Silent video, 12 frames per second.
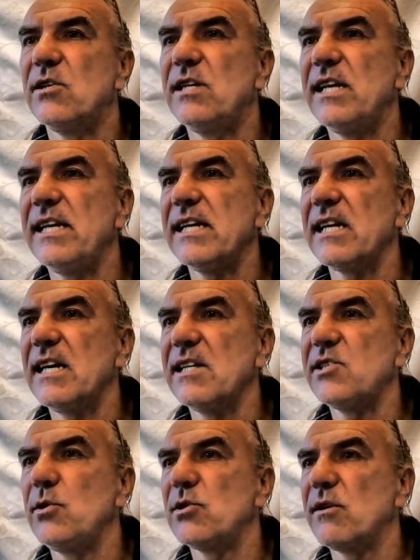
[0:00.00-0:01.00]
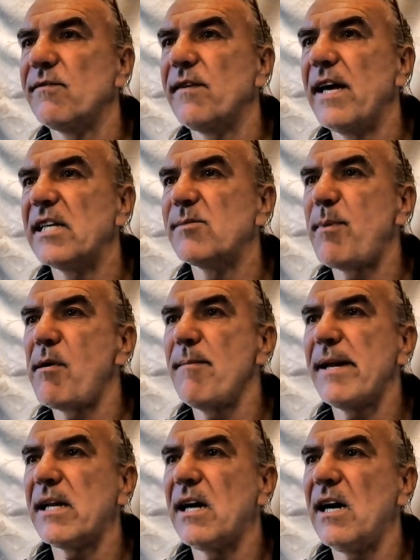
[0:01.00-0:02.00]
to legalise use of
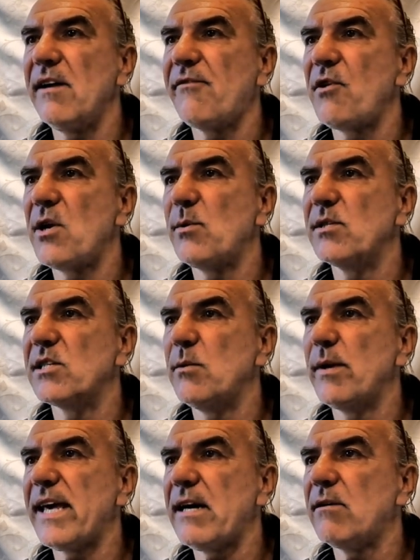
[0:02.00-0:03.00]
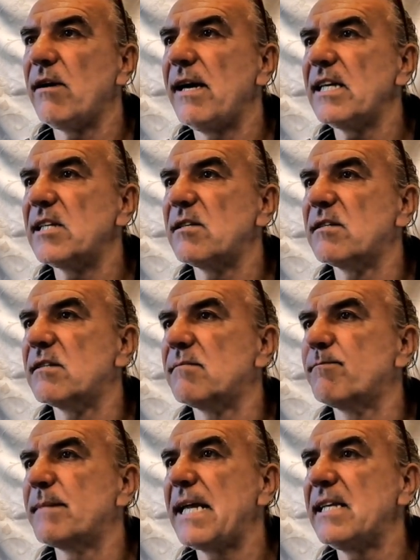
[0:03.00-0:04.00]
experimental high frequency without
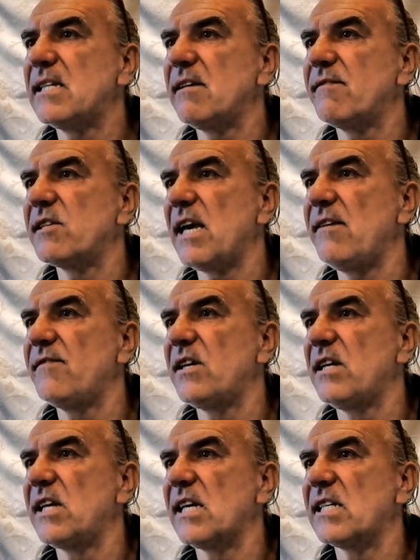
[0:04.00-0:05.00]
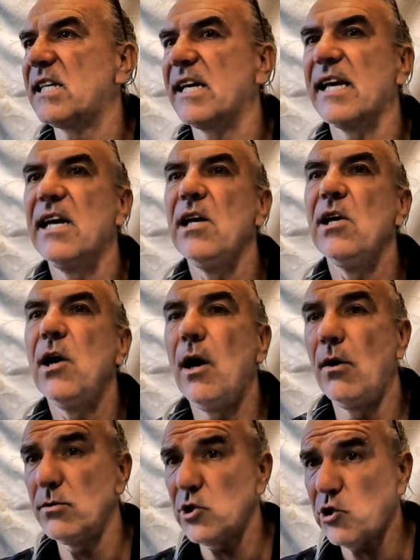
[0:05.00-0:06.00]
extensive safety testing.
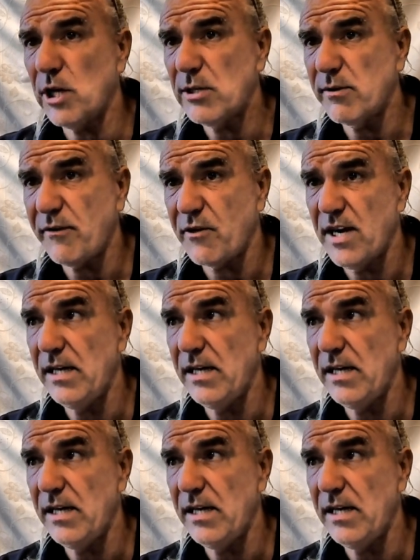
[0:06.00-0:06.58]
Untested